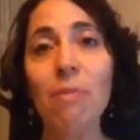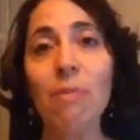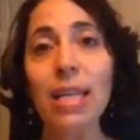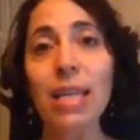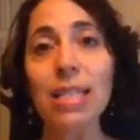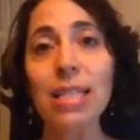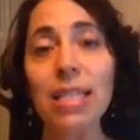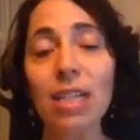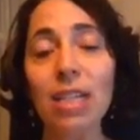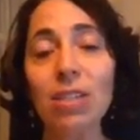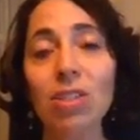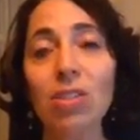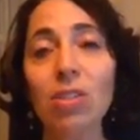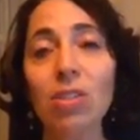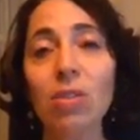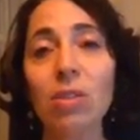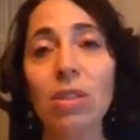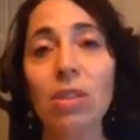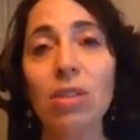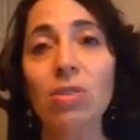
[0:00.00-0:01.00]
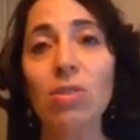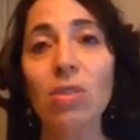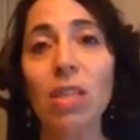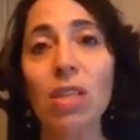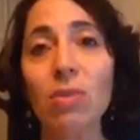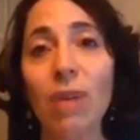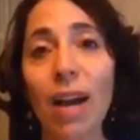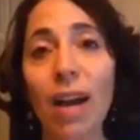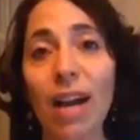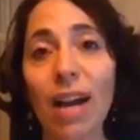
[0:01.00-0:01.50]
Pay attention to it so
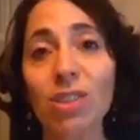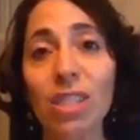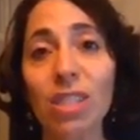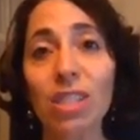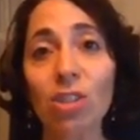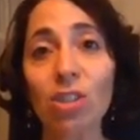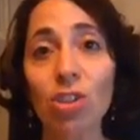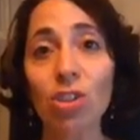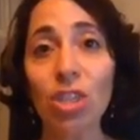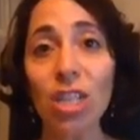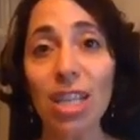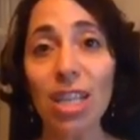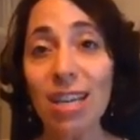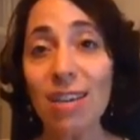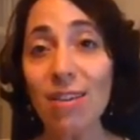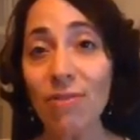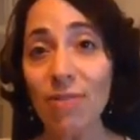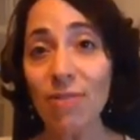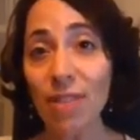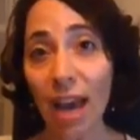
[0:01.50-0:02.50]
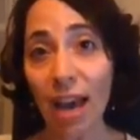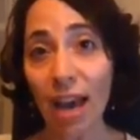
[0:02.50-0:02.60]
that you actually achieve